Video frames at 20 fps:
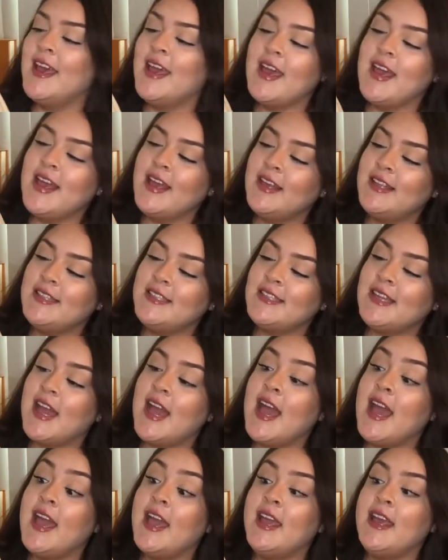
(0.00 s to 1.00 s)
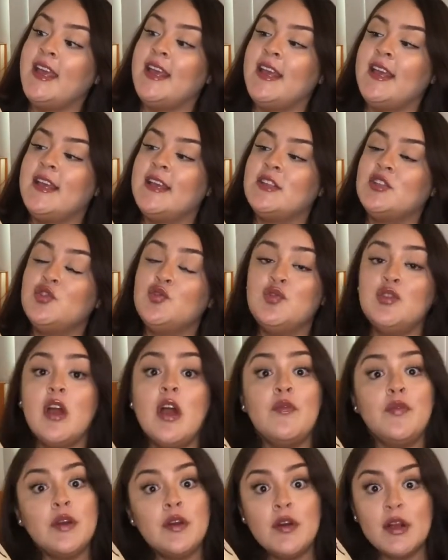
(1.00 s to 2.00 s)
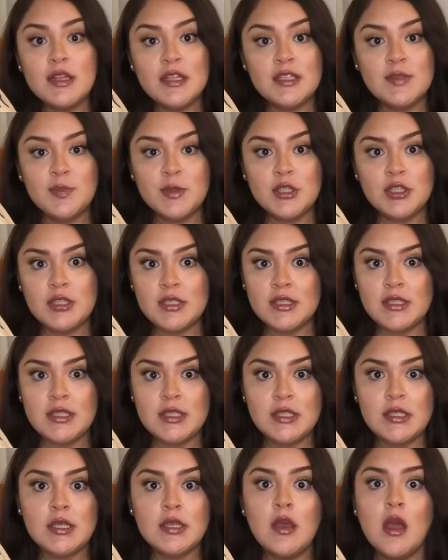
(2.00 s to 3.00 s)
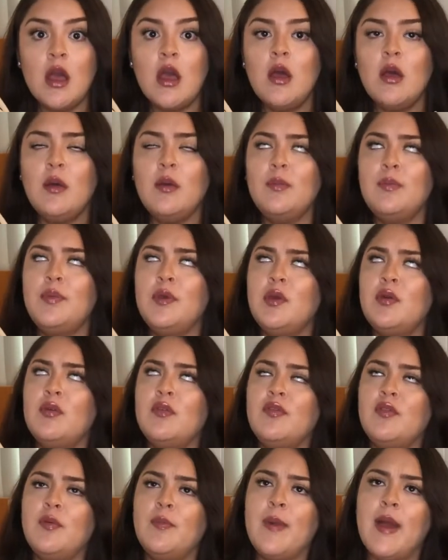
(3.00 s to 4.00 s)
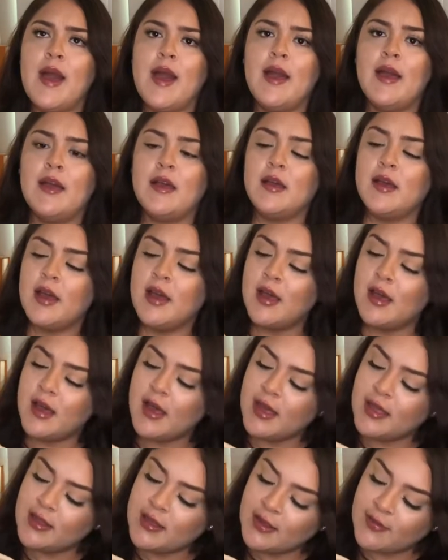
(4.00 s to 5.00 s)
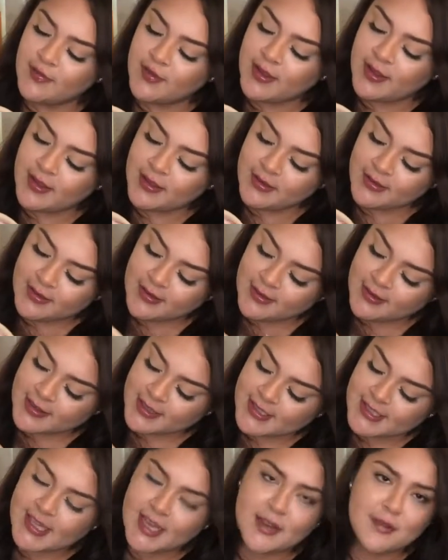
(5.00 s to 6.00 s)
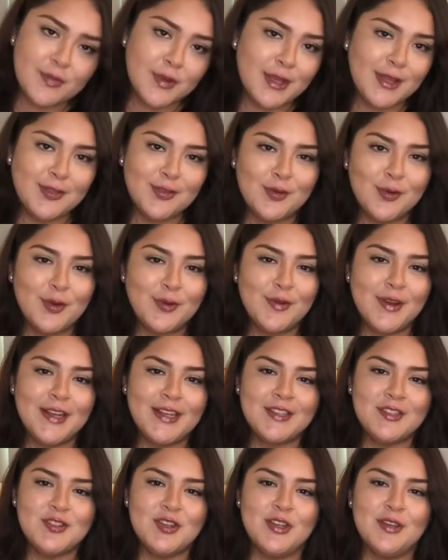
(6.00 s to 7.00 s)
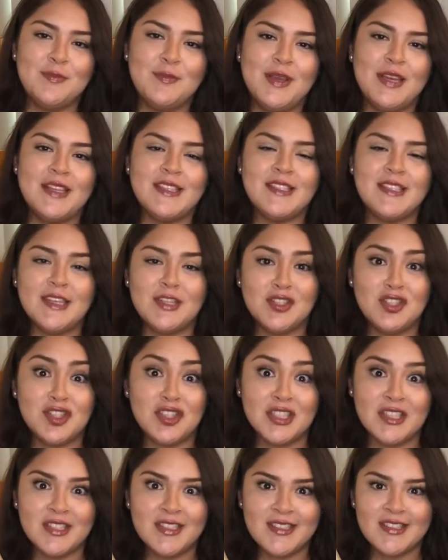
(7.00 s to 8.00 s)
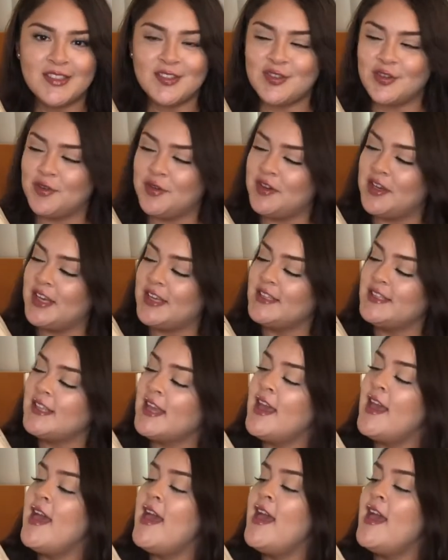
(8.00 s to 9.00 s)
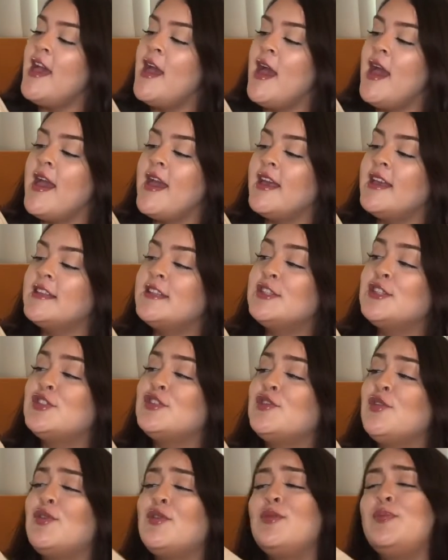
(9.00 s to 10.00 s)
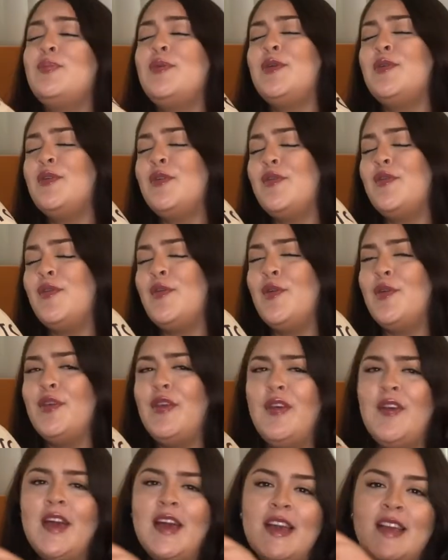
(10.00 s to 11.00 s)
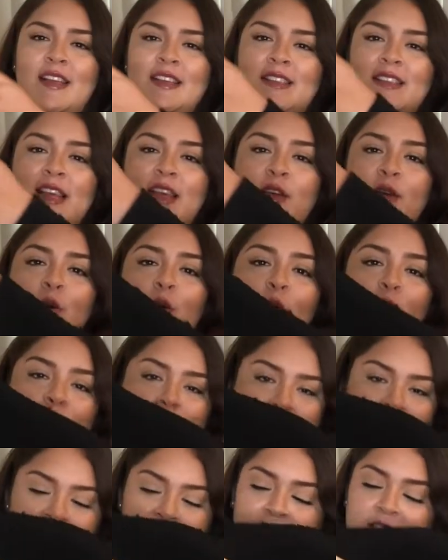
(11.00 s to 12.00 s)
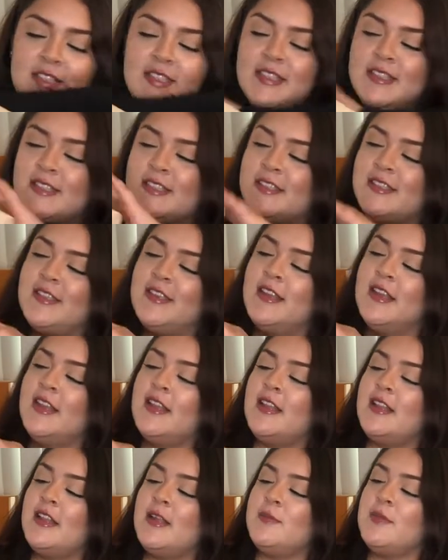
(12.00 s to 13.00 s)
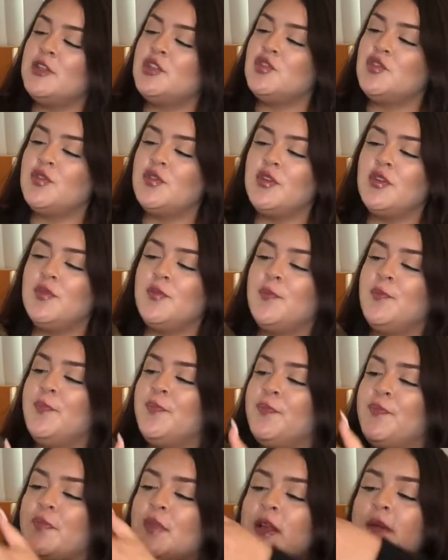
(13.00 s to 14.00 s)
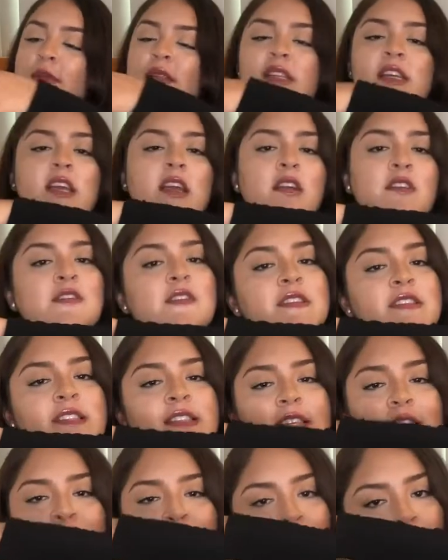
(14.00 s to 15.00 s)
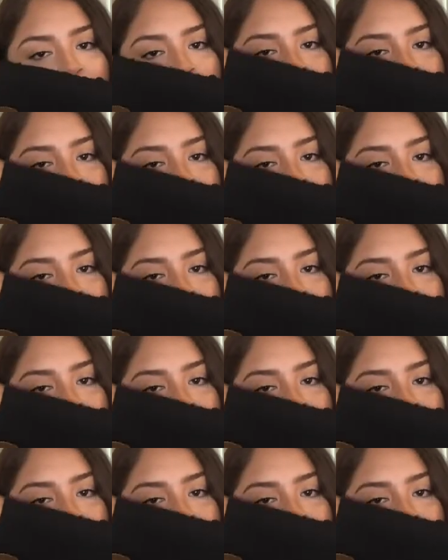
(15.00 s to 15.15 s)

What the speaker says: And I do not regret this purchase. Beautiful bag. I love it. Look, it's kind of peeking through already, trying to make its entrance to show you guys. It's so beautiful, you guys, and gorgeous. Let me show you. I'm gonna take it out of its little